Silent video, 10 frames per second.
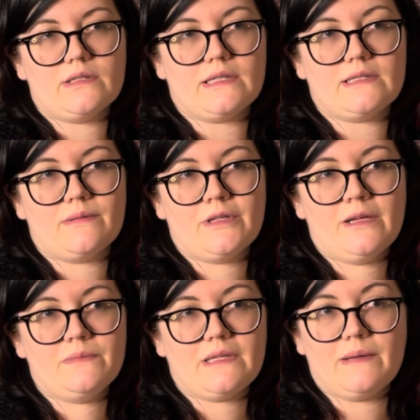and
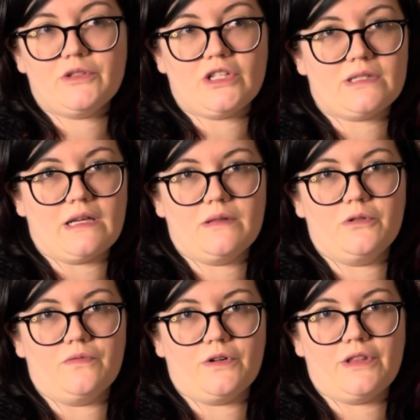sometimes I'm just not in the
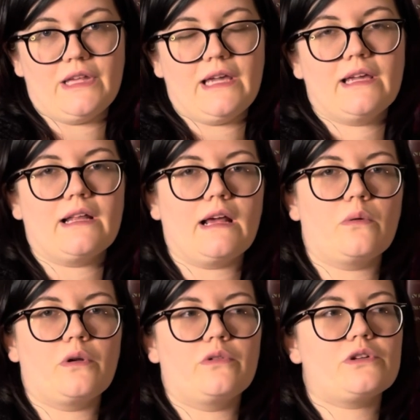mood for a thing, and I don't
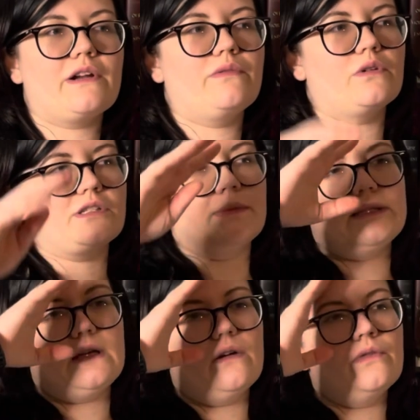want to try to force
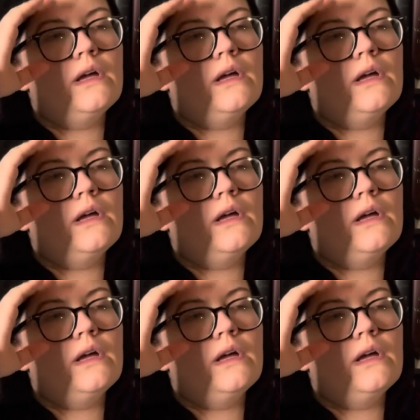myself